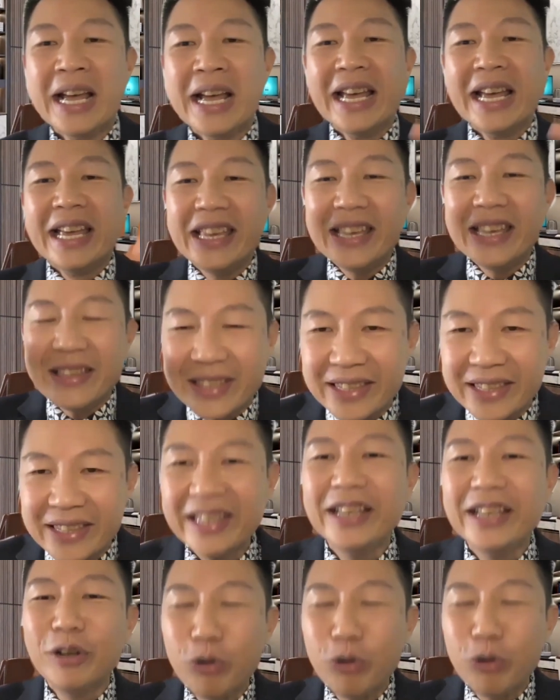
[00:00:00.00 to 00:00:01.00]
he
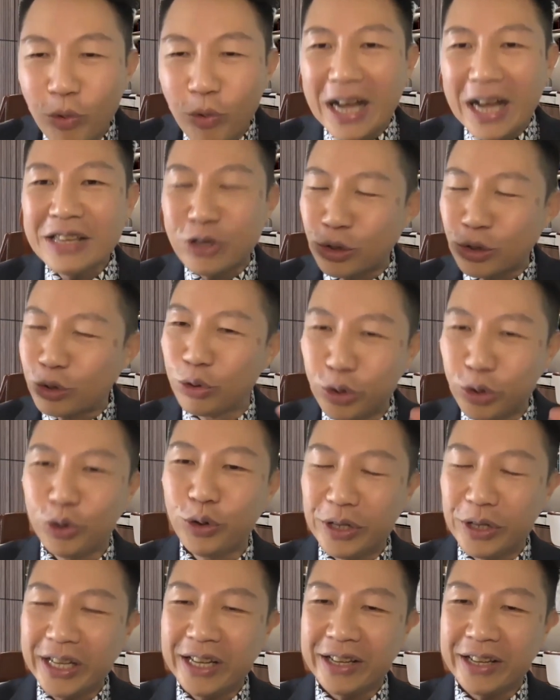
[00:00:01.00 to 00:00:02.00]
still wants to do
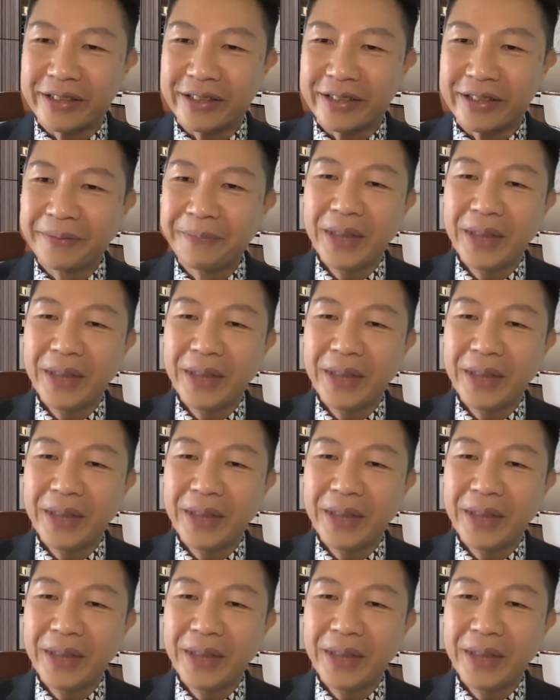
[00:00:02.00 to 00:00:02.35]
this,